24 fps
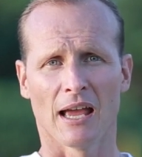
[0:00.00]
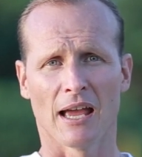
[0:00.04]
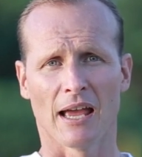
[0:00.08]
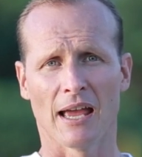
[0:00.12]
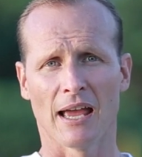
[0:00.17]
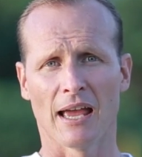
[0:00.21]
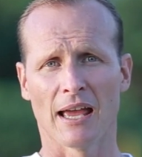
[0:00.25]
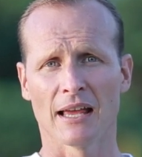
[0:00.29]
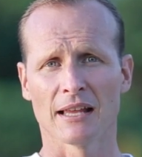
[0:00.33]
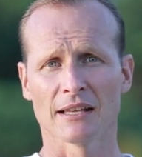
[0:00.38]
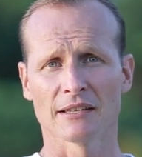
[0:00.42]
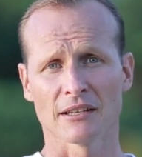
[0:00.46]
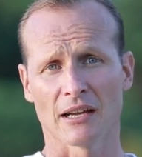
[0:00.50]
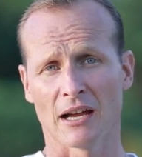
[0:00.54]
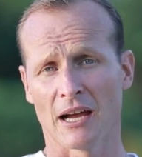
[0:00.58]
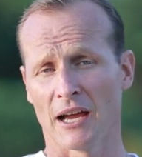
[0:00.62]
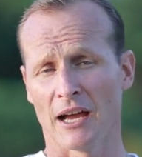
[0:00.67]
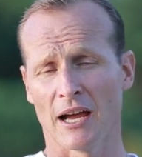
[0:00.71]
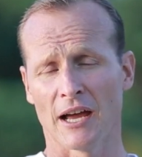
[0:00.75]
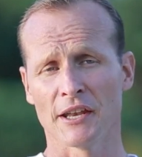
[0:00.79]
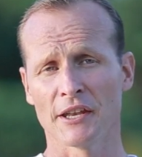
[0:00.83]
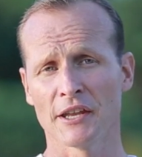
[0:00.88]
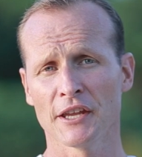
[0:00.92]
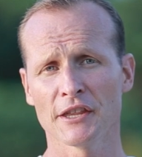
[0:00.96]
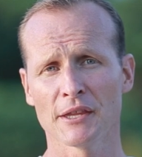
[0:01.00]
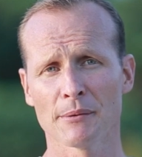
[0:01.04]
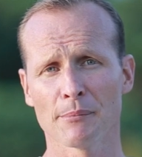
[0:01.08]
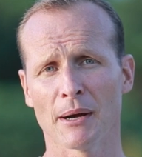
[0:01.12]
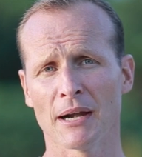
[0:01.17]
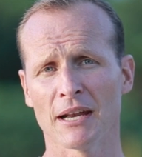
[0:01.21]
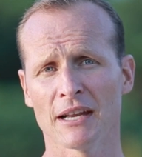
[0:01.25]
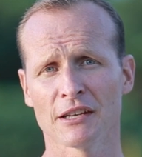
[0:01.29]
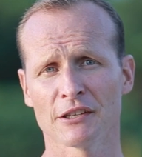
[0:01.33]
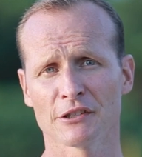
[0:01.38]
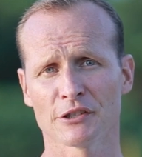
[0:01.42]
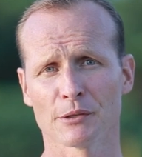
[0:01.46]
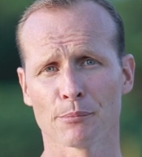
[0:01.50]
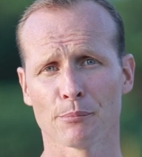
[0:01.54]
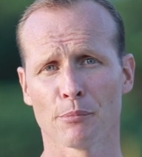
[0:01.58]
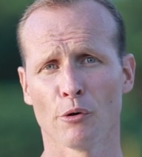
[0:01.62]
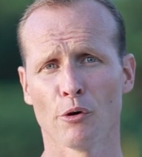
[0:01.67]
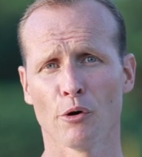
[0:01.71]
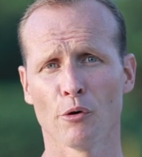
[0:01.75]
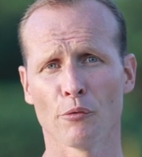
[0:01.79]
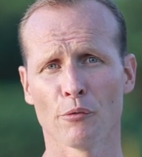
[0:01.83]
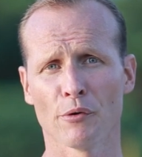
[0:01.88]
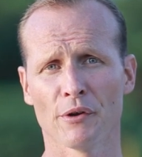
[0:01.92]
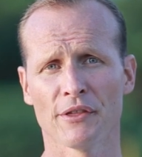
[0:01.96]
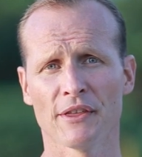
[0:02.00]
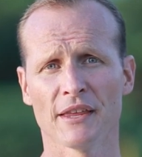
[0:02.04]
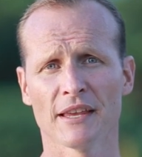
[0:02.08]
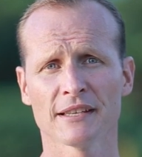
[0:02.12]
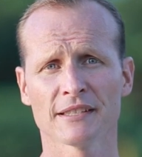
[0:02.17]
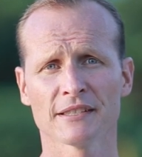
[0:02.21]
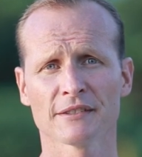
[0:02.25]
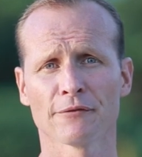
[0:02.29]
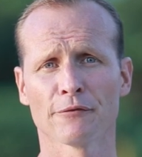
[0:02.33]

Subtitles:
And I need the money to support with this